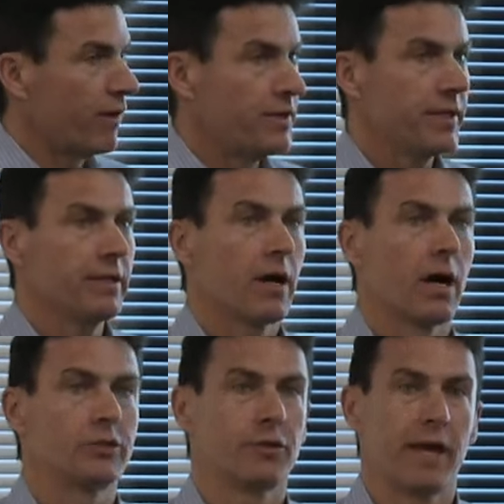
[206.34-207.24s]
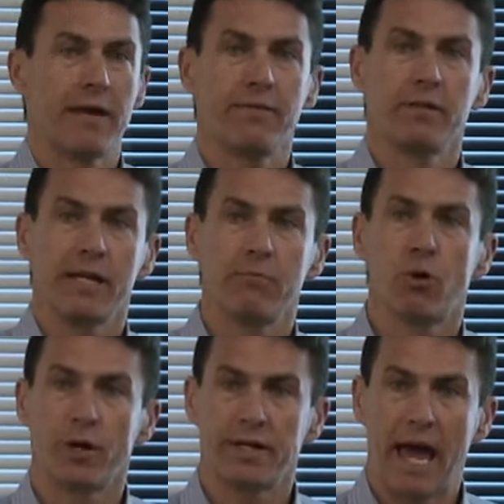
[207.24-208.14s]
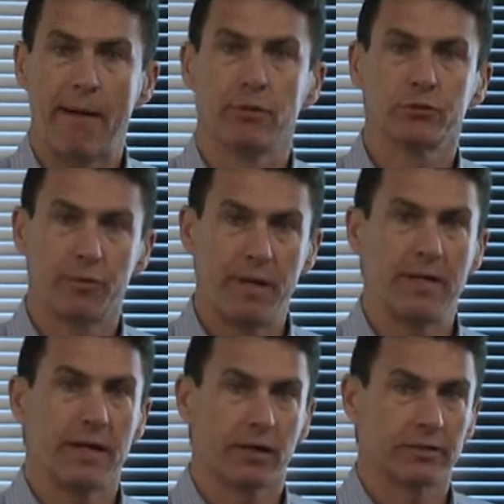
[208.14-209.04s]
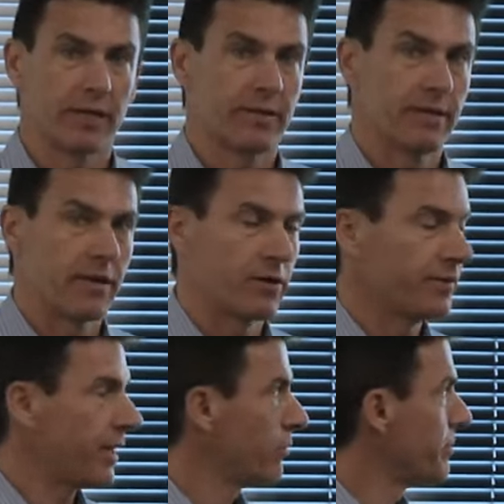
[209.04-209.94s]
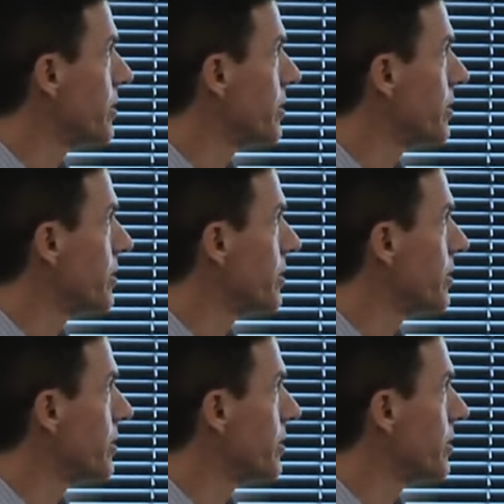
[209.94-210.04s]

funded, uh, so they even imported camels from India because they, they thought they would